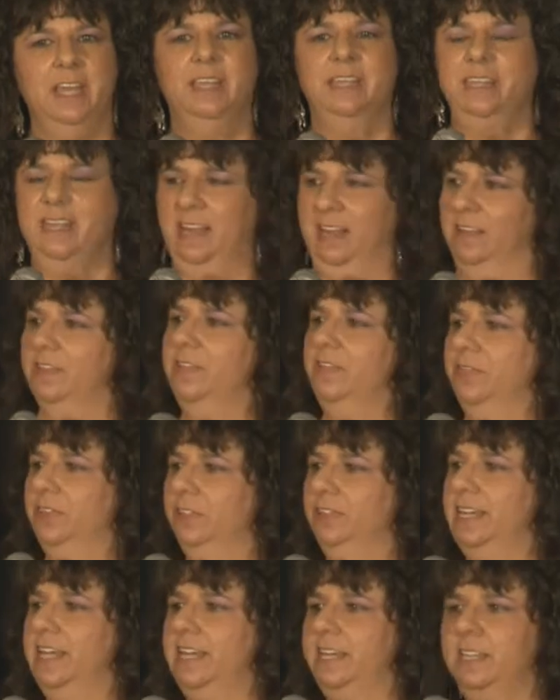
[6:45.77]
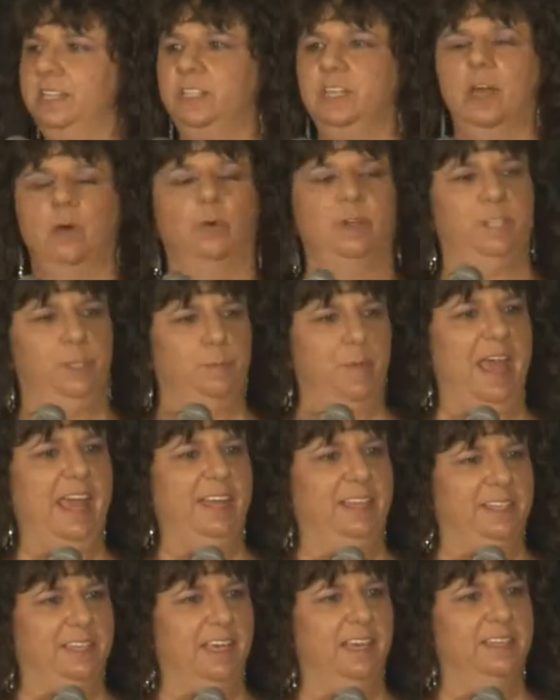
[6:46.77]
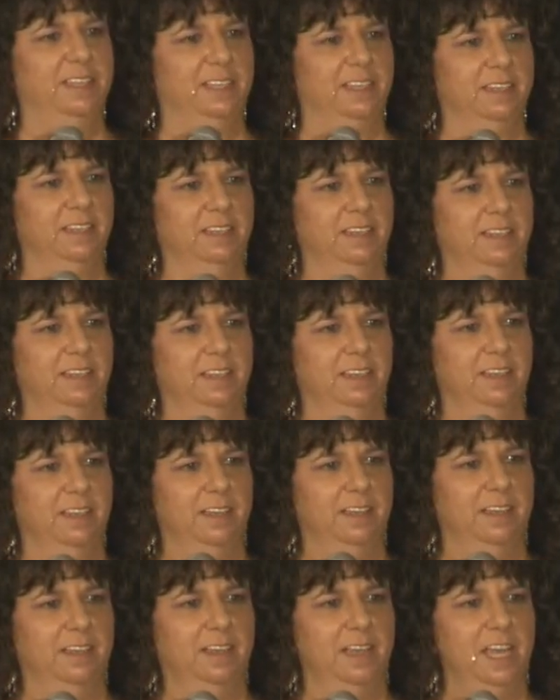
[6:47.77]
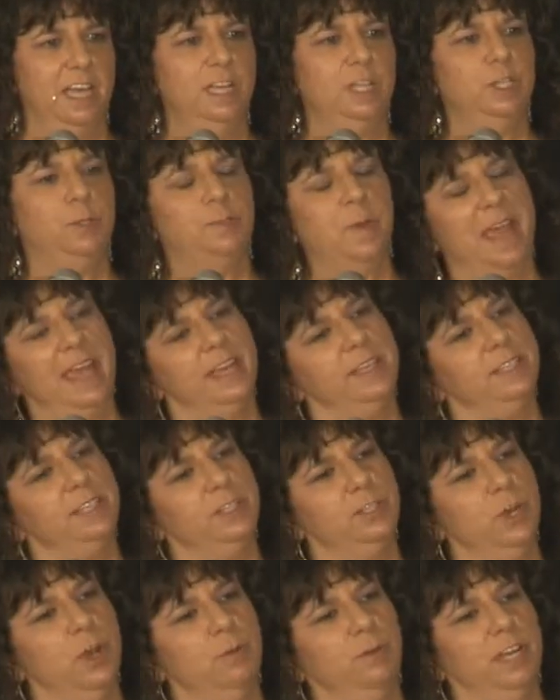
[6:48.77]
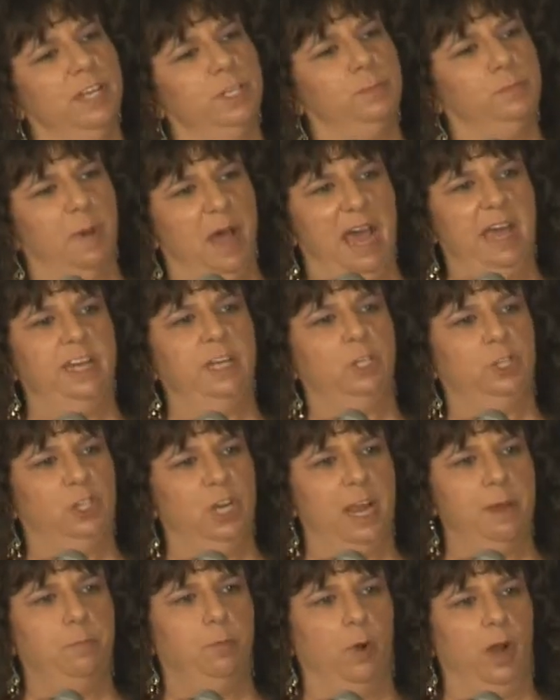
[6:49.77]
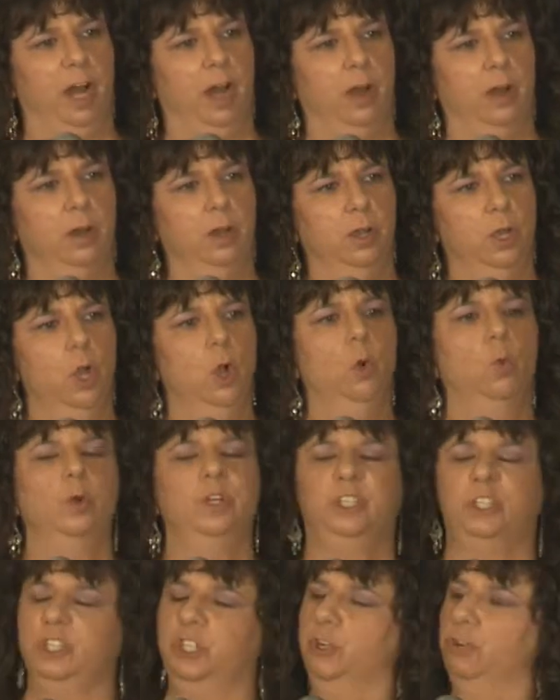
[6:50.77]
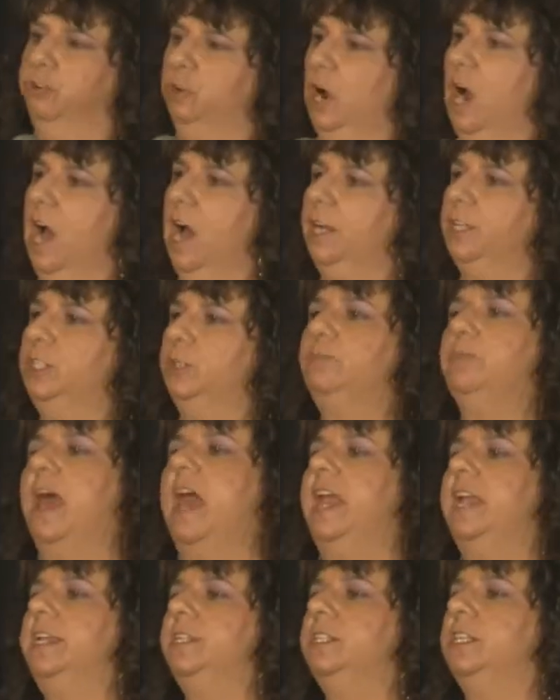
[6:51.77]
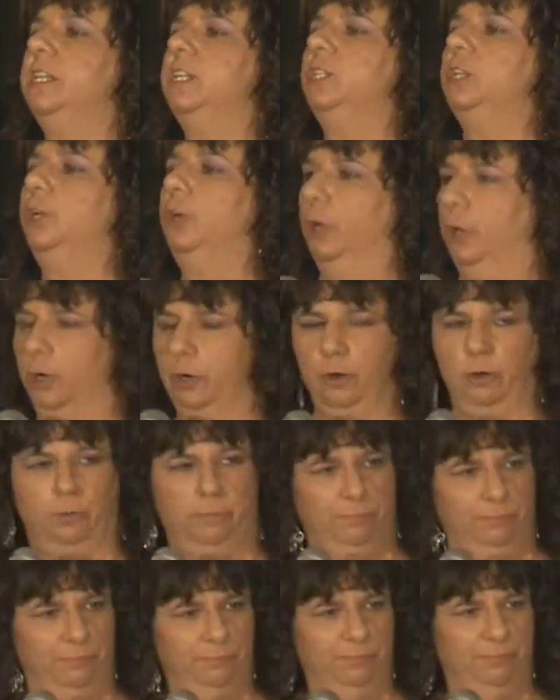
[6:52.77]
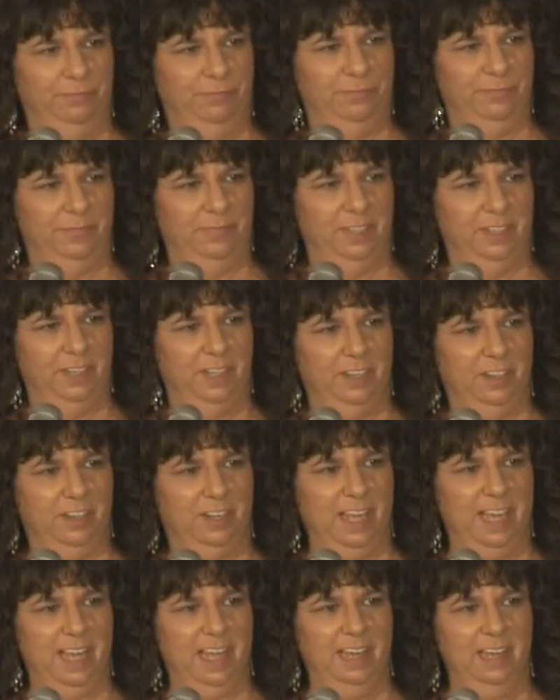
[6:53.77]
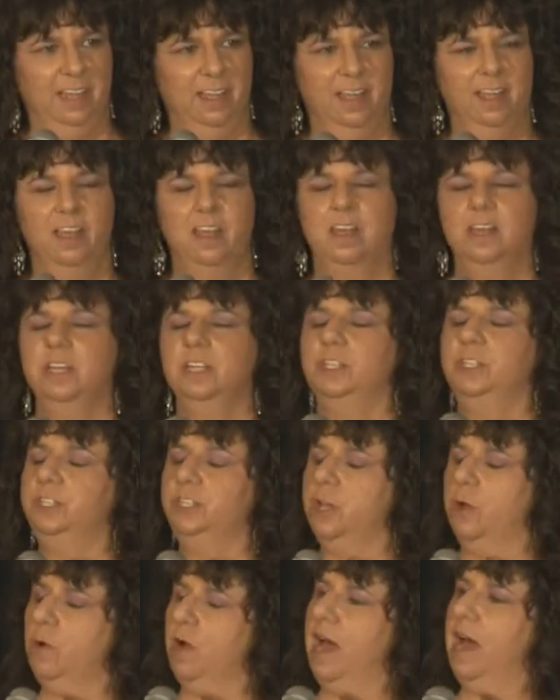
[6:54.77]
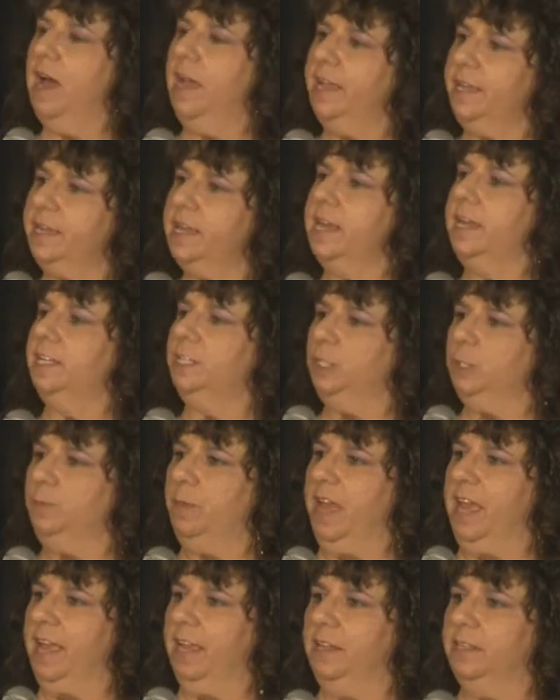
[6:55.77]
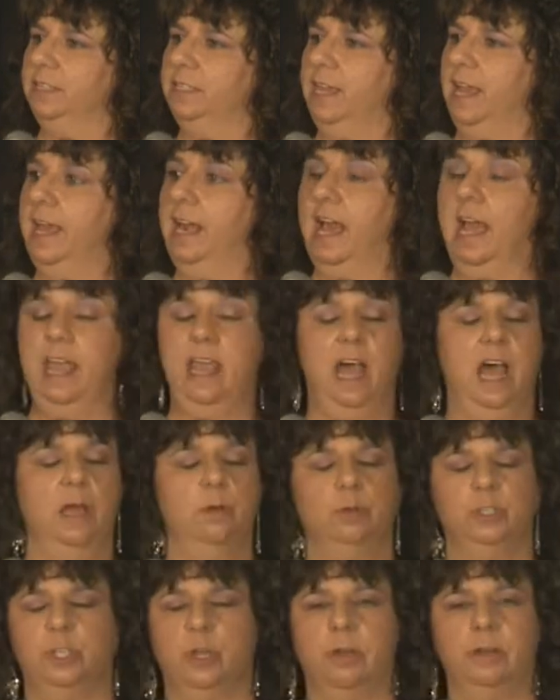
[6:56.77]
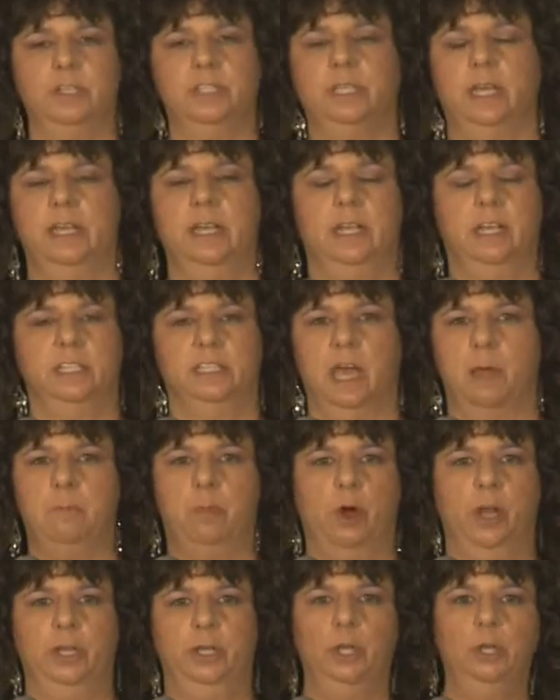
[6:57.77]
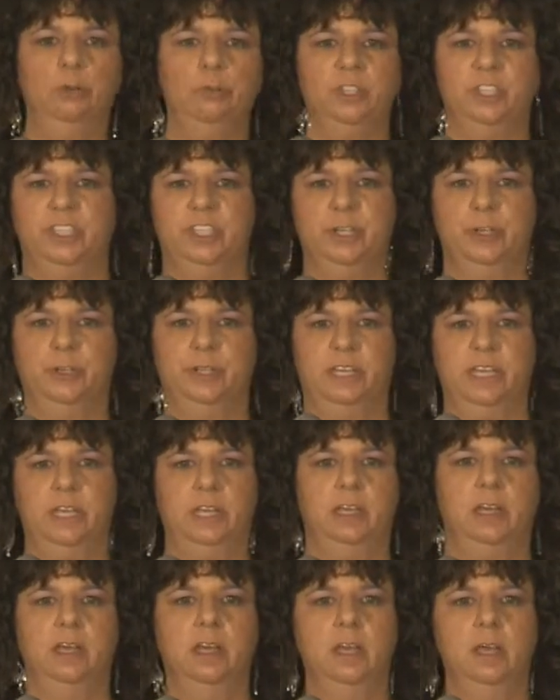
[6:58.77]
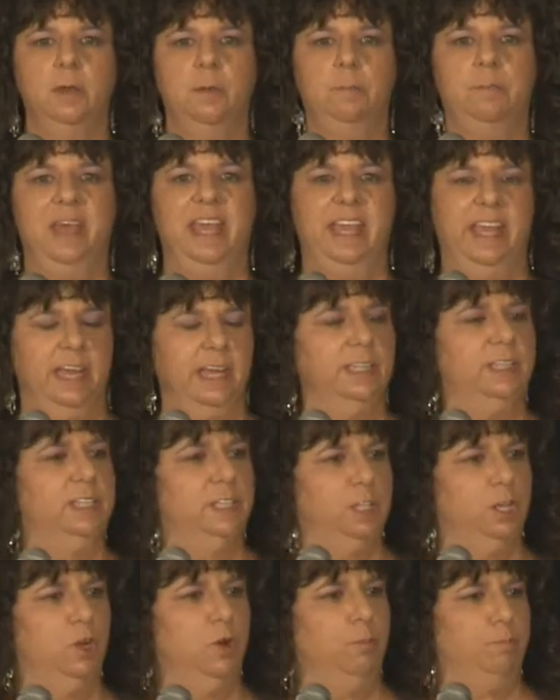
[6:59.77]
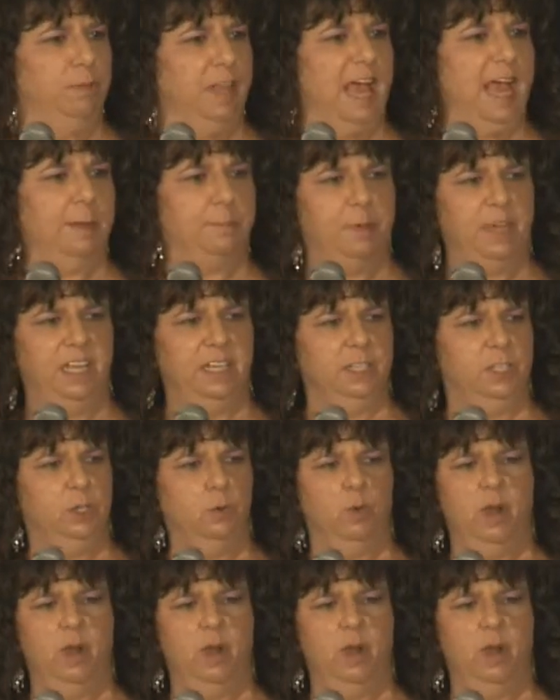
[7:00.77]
Yeah, the ladies know what Spanx is. Spanx is known as body shapewear, which is a crock. Spanx is a girdle, okay? So I get Spanx, and I was all excited because I bought new silky pants, black pants to